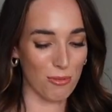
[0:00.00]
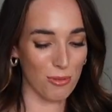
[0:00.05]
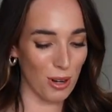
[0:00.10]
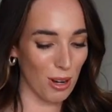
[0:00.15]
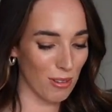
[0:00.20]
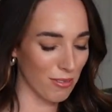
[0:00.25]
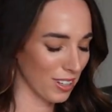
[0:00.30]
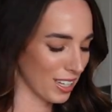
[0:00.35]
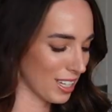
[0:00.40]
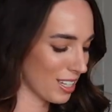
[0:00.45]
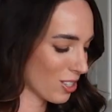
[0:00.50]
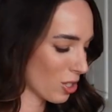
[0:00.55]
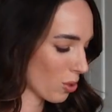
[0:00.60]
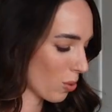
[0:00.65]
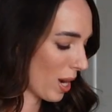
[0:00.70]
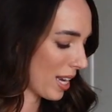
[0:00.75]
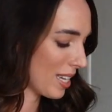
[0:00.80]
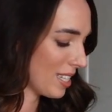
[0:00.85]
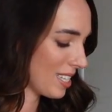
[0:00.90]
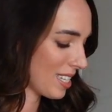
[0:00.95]
roughly
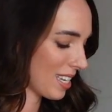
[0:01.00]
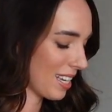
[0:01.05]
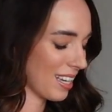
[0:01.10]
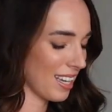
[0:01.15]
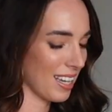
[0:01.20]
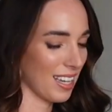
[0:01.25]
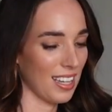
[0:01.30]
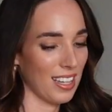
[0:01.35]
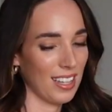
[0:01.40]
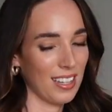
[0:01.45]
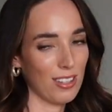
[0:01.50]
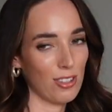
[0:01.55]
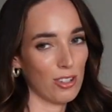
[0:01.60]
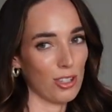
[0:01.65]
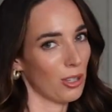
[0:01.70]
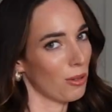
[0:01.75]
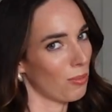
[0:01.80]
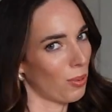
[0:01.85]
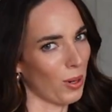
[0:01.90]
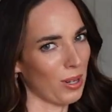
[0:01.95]

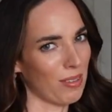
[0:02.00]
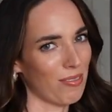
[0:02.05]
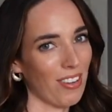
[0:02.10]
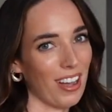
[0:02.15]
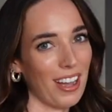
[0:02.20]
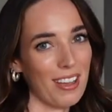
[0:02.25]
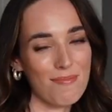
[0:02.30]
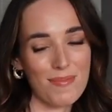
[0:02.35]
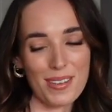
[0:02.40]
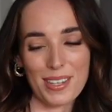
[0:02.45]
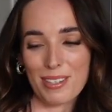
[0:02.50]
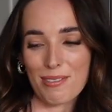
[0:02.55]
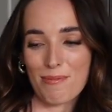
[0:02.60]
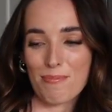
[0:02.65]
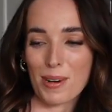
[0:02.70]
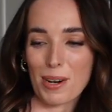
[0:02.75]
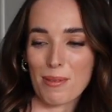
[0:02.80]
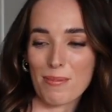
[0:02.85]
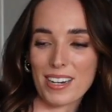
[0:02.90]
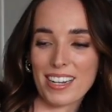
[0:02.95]
twenty-two point five mils
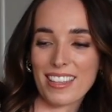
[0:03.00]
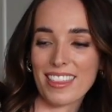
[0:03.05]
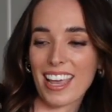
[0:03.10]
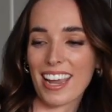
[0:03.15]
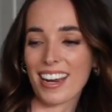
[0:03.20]
of bourbon in